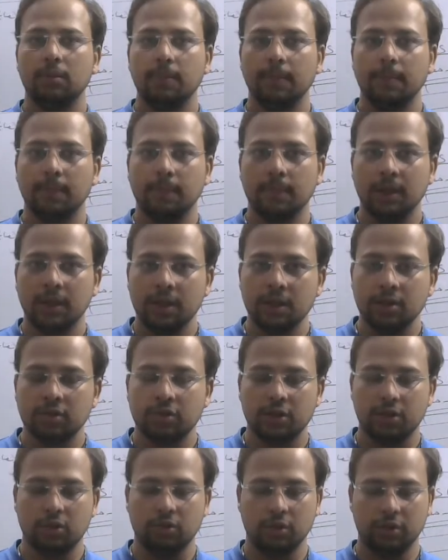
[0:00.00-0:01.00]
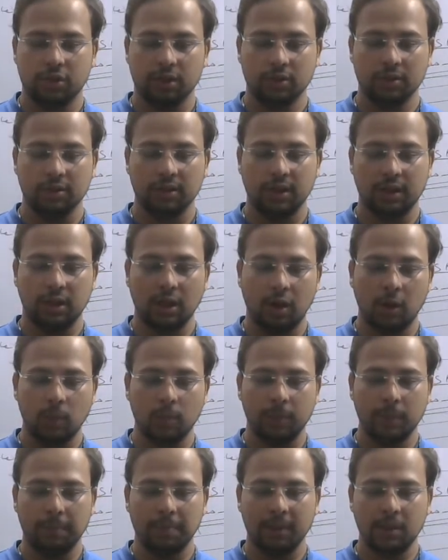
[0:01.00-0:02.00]
money situation, that how
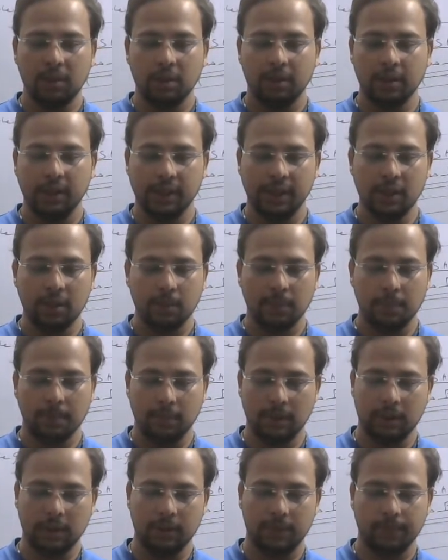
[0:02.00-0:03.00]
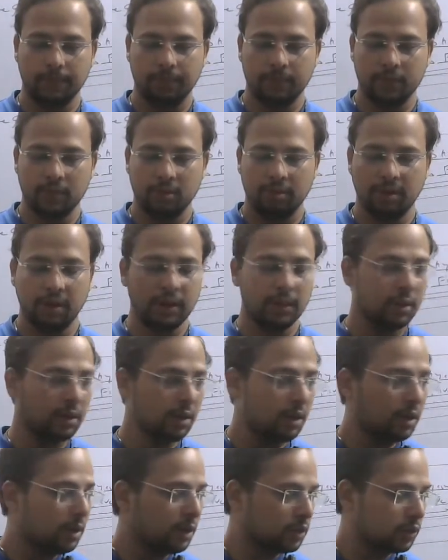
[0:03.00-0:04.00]
people need money, right?
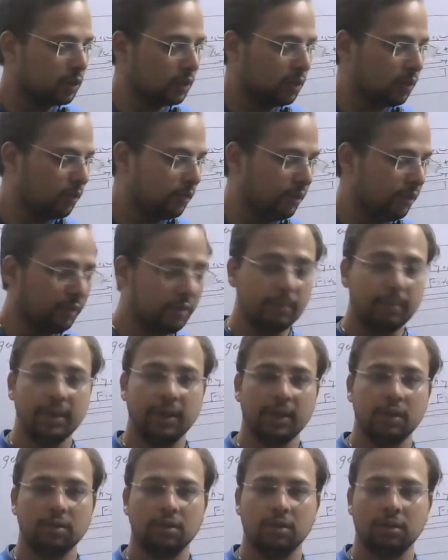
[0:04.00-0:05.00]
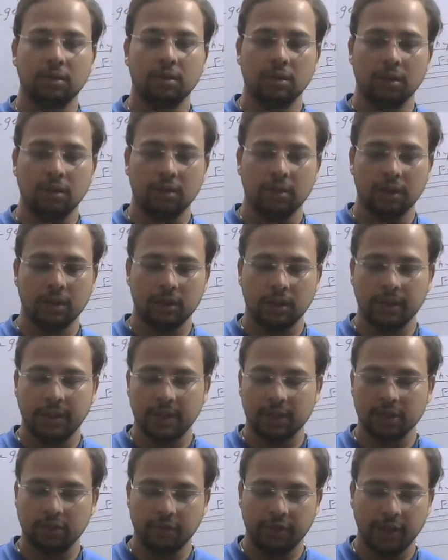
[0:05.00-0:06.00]
So we will meet in the
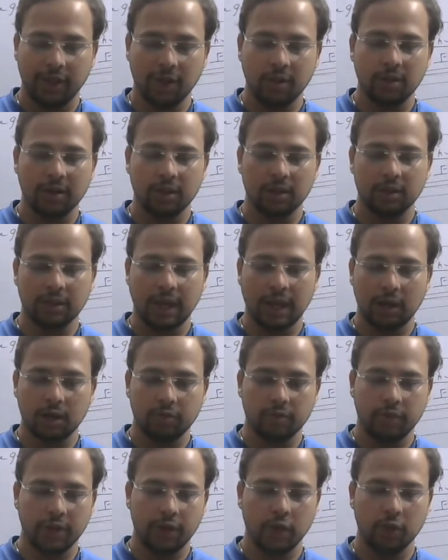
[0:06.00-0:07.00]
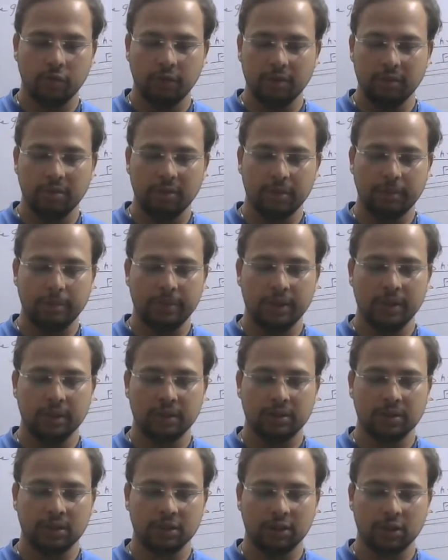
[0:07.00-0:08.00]
next video, and in that video we will be
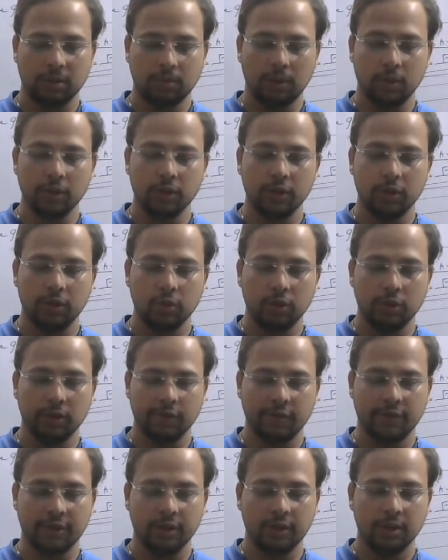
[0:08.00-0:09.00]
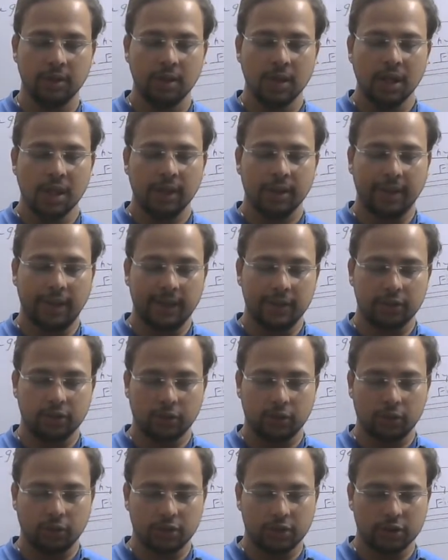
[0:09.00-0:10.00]
discussing about the two different credit
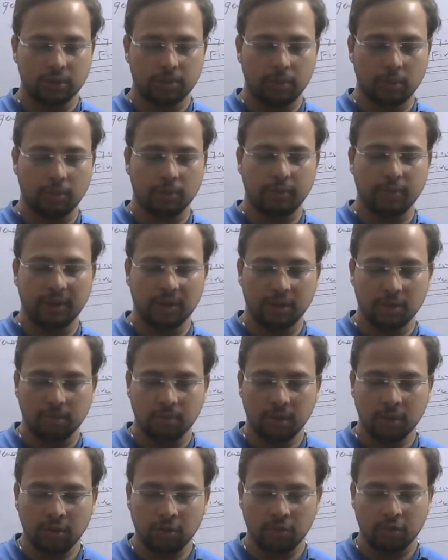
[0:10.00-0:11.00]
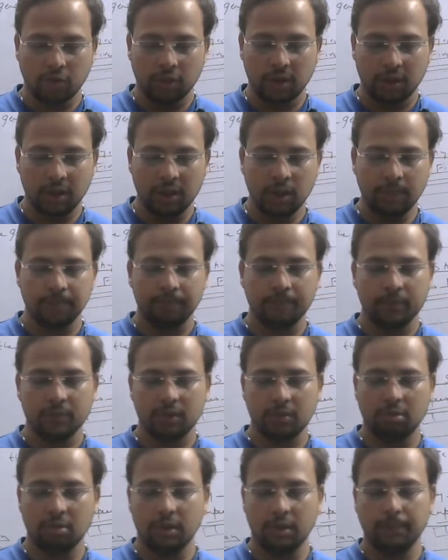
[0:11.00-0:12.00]
situations from page number
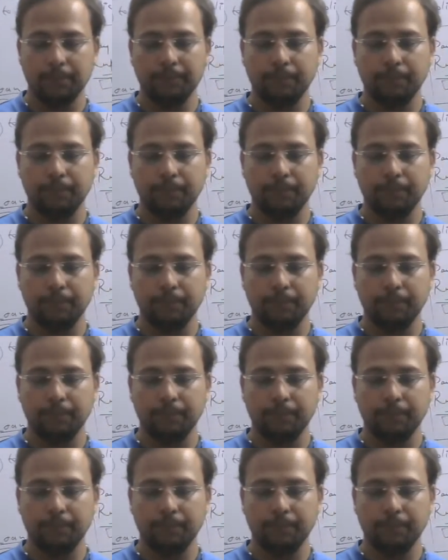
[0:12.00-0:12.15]
43.